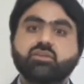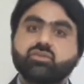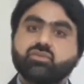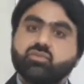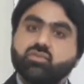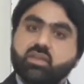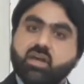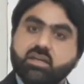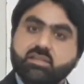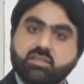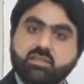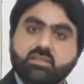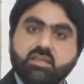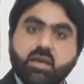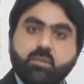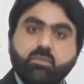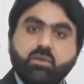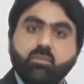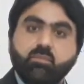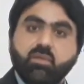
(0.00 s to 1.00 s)
to the
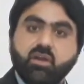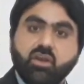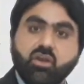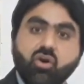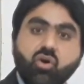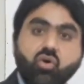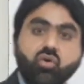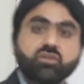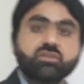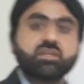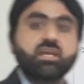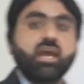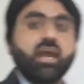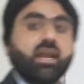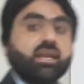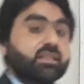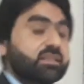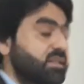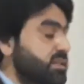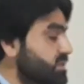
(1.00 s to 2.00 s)
susceptible host
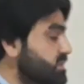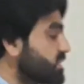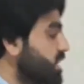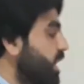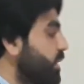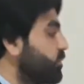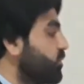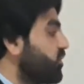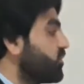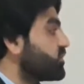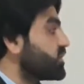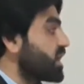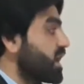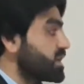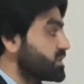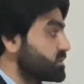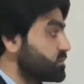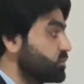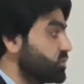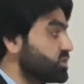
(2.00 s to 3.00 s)
and this type of
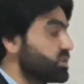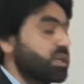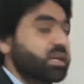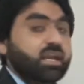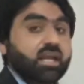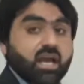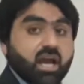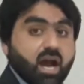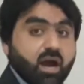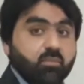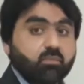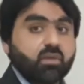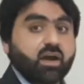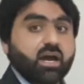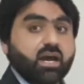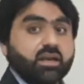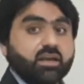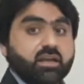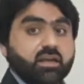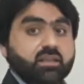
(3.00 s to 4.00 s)
transmission come
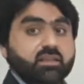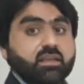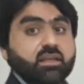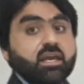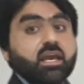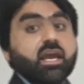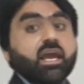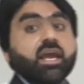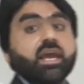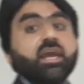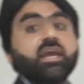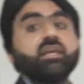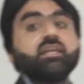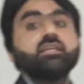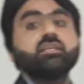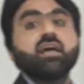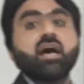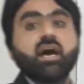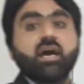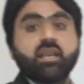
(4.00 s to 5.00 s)
under the
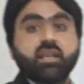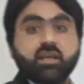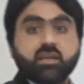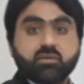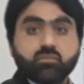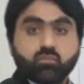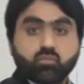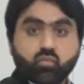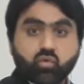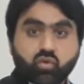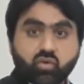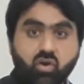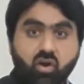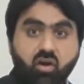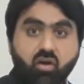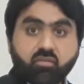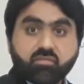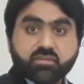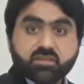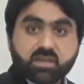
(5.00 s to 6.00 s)
indirect mode
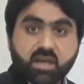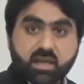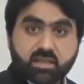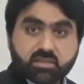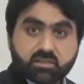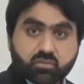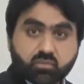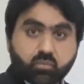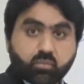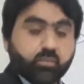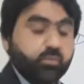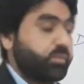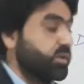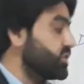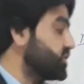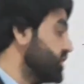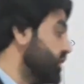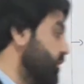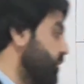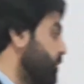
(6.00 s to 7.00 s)
of
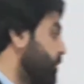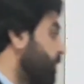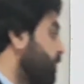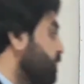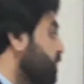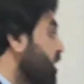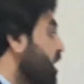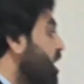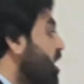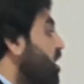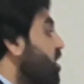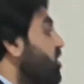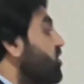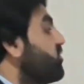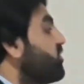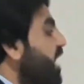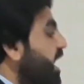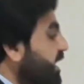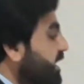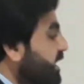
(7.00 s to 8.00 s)
transmission.
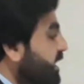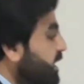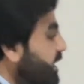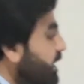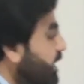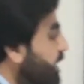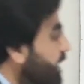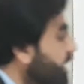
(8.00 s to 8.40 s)
Finally,